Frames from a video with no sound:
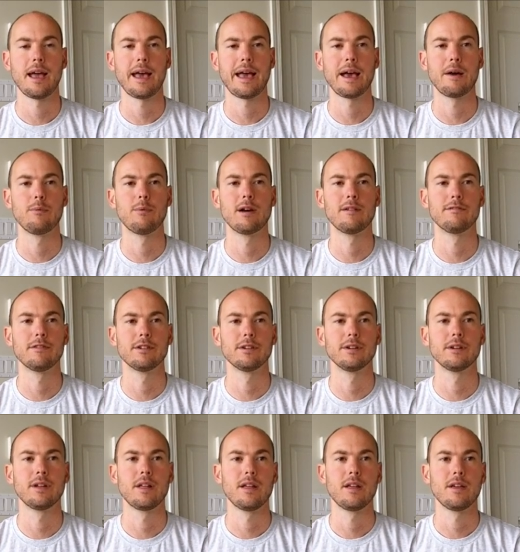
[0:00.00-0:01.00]

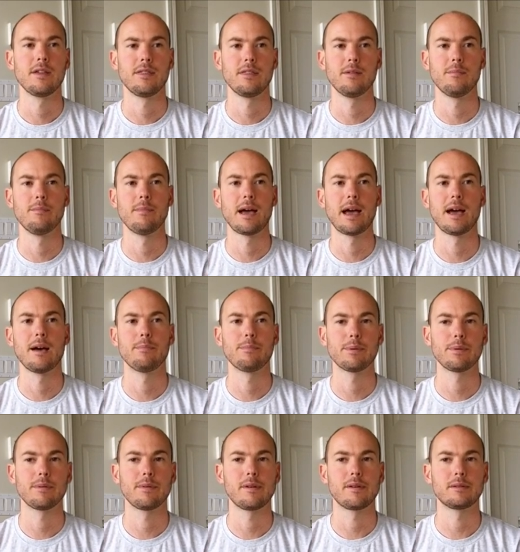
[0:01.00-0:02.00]
However, the
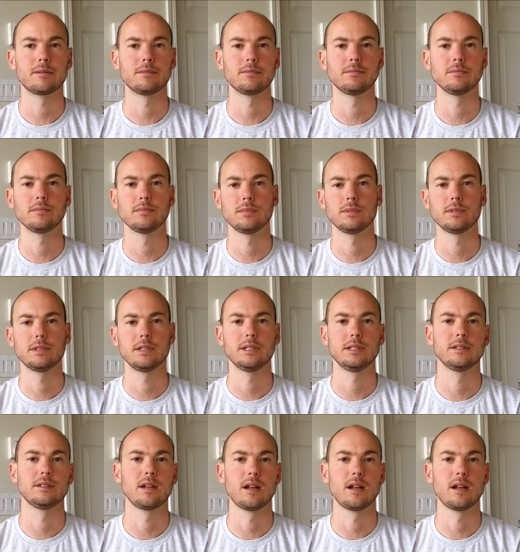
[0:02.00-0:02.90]
map is